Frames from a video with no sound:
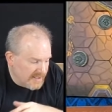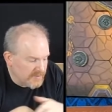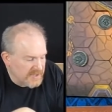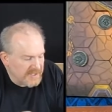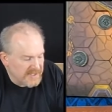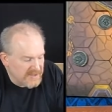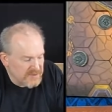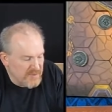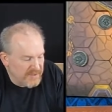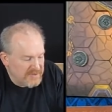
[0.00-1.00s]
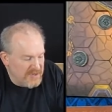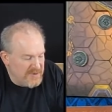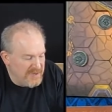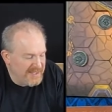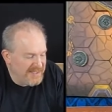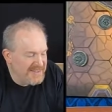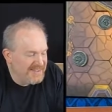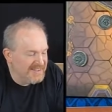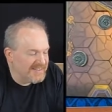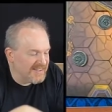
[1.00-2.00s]
I'm thinking this must have
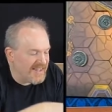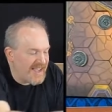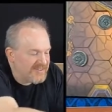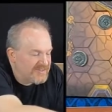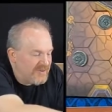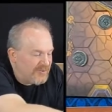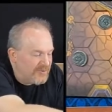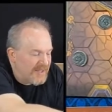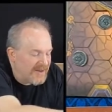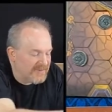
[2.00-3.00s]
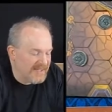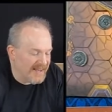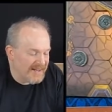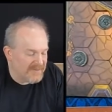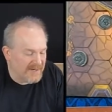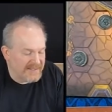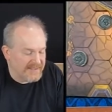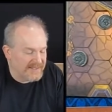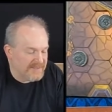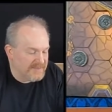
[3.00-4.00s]
been the last holdout guy right
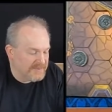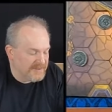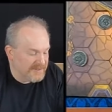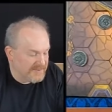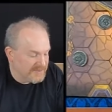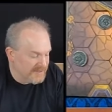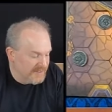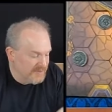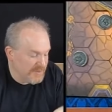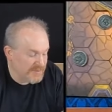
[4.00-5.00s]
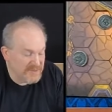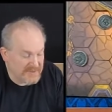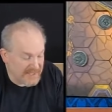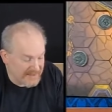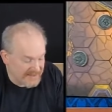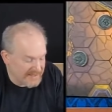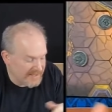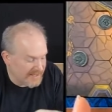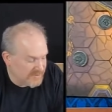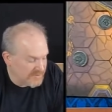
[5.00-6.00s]
here. Who knows? Maybe he was that elite
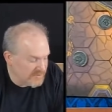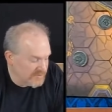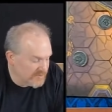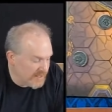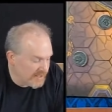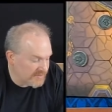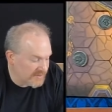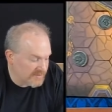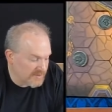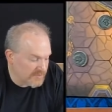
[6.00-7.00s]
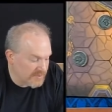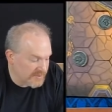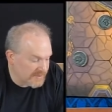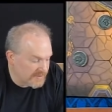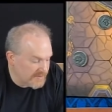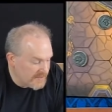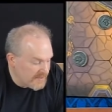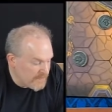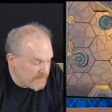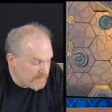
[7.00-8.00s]
guy who was smashing things up pretty good.
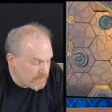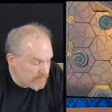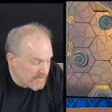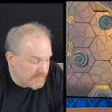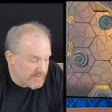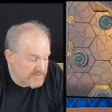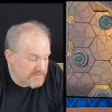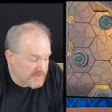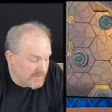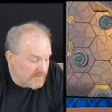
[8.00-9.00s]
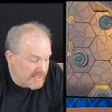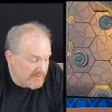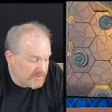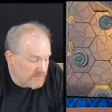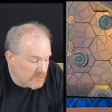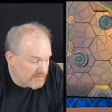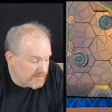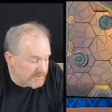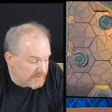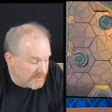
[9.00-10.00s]
If you're interested, I may have some work
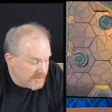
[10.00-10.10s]
for you.